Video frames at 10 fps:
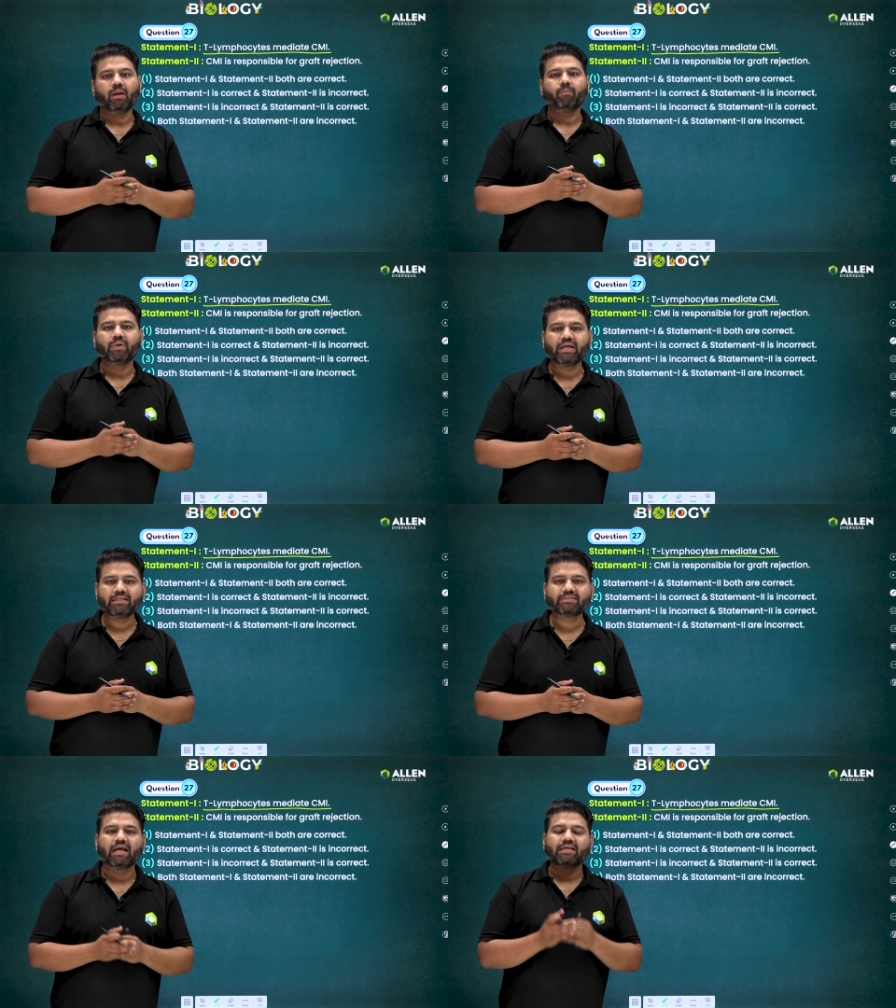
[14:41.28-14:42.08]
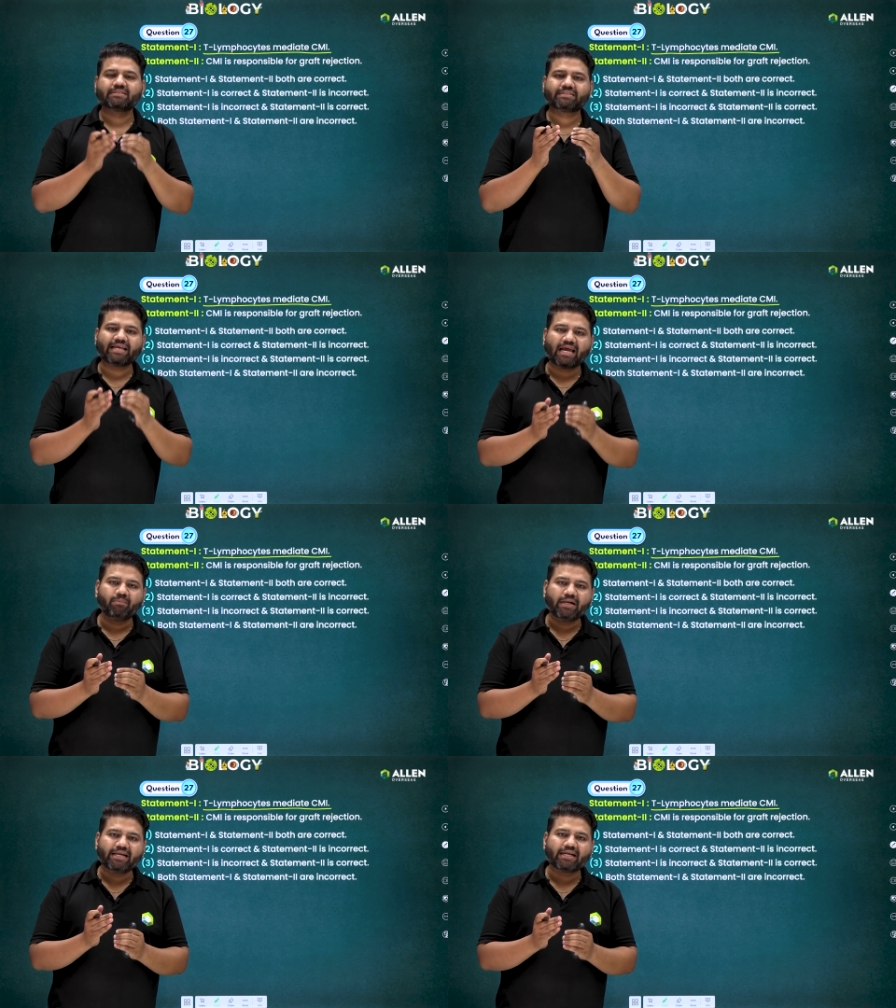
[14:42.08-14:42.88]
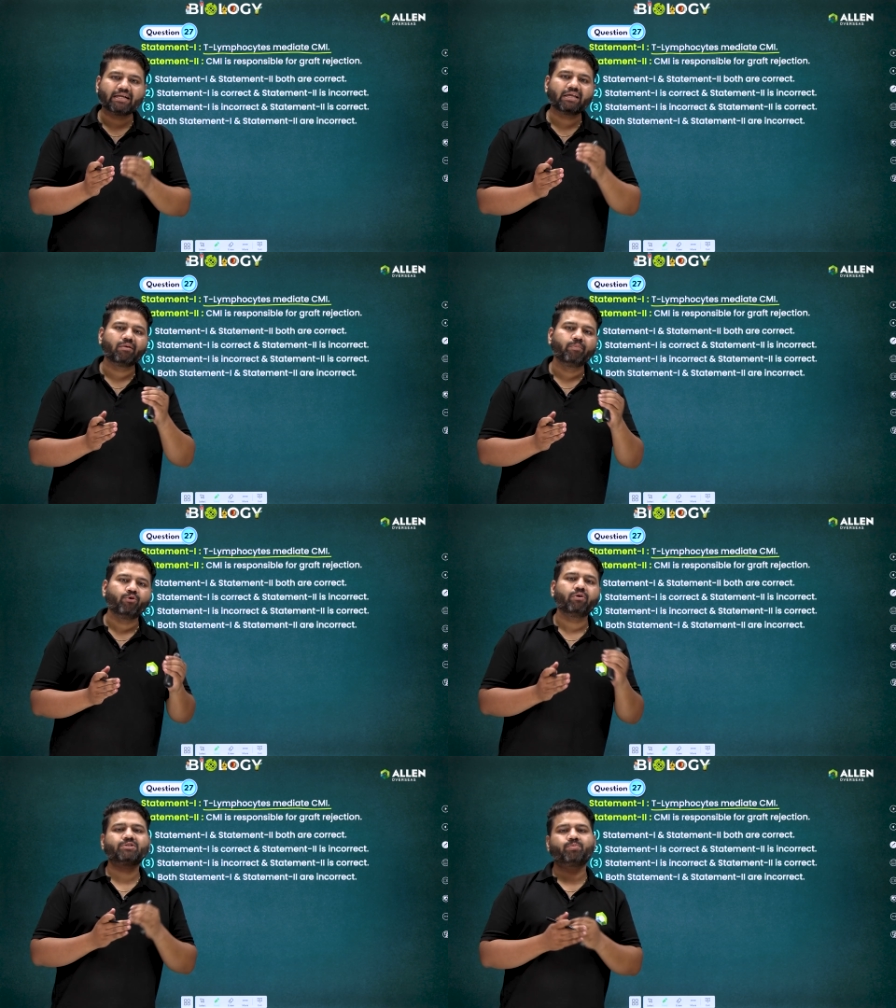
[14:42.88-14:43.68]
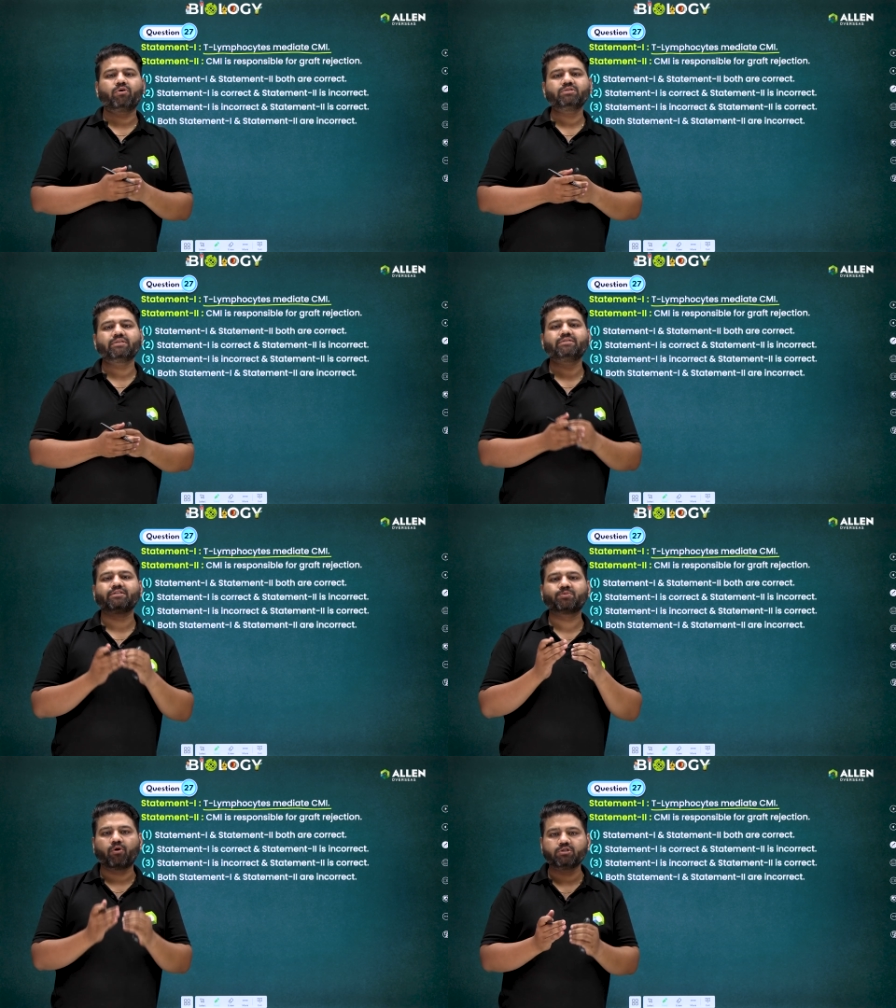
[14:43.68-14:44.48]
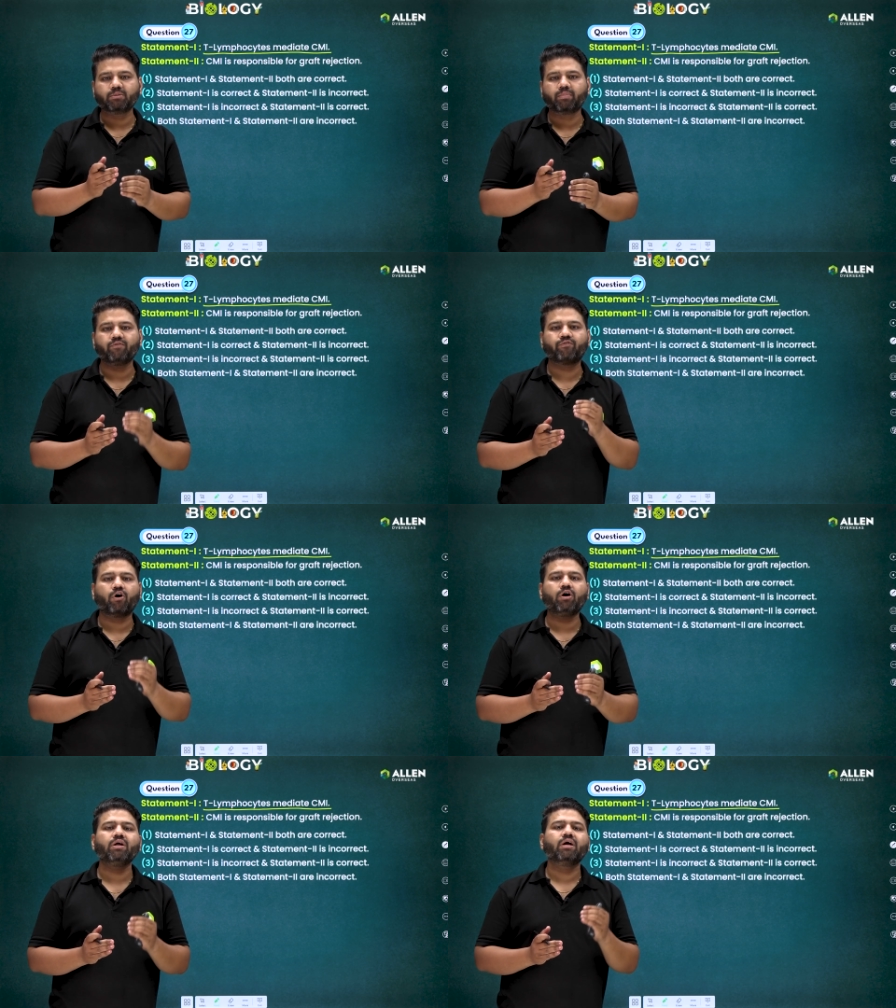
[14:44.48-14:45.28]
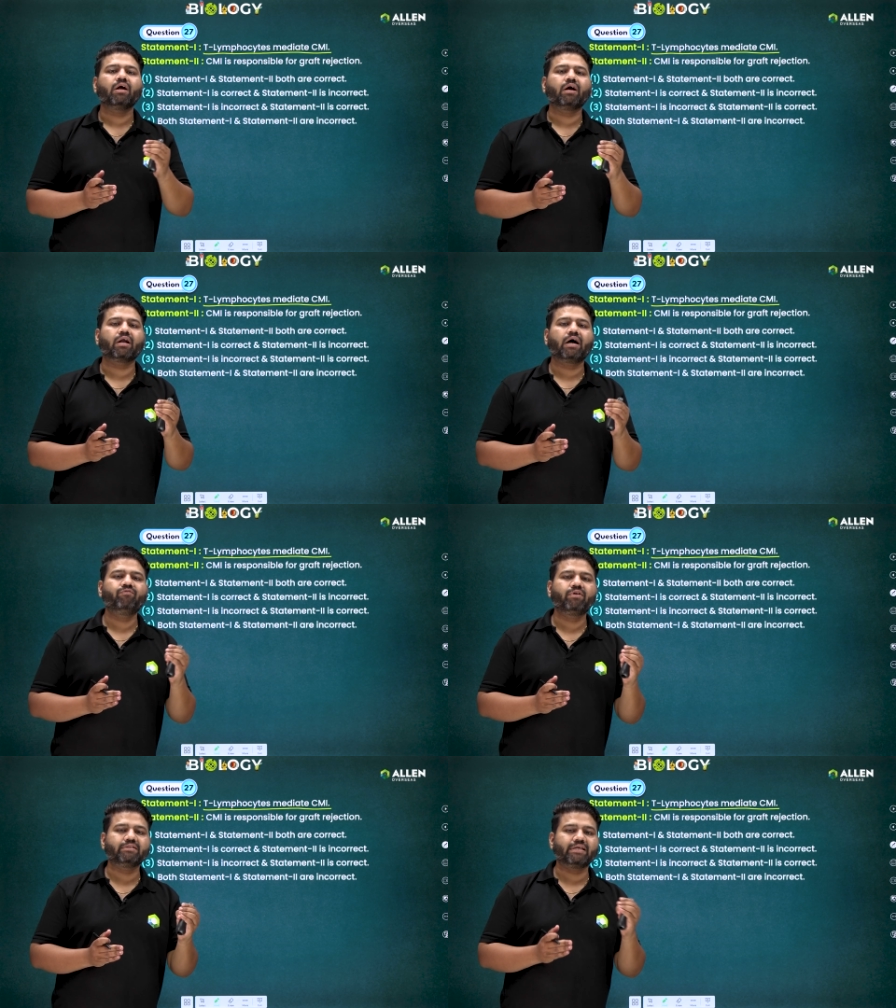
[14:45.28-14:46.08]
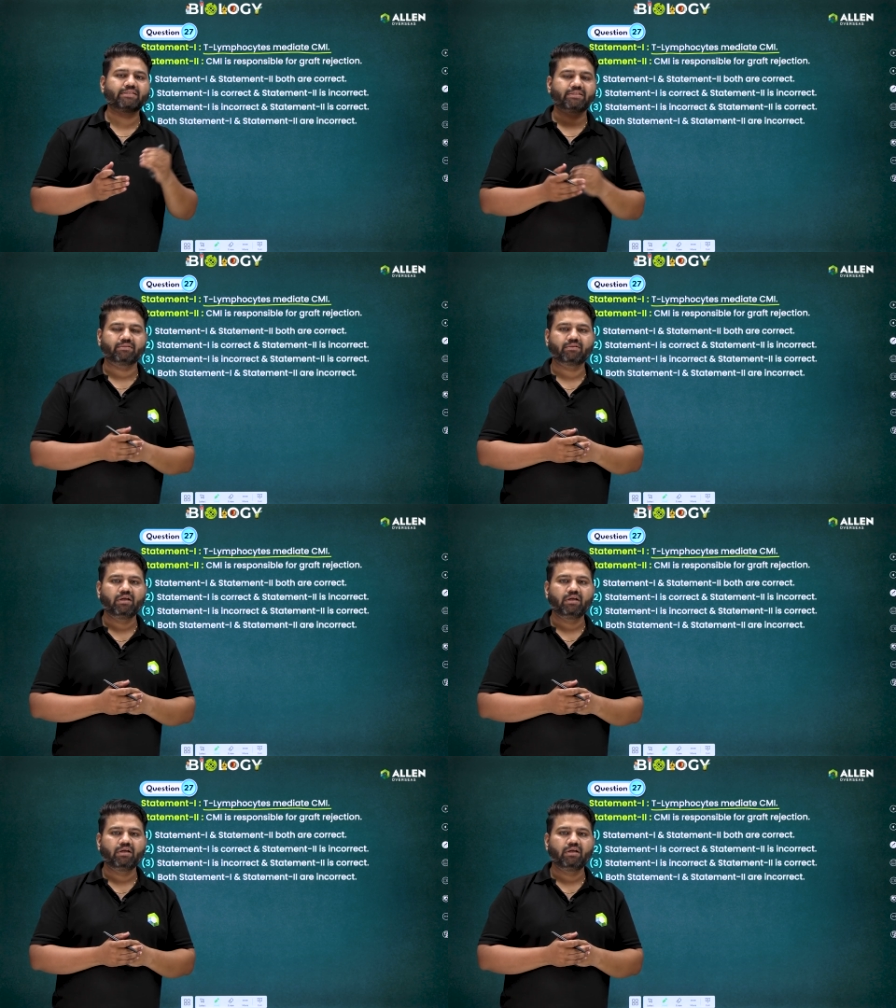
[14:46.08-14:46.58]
Means cell mediated immune response is responsible for graft rejection.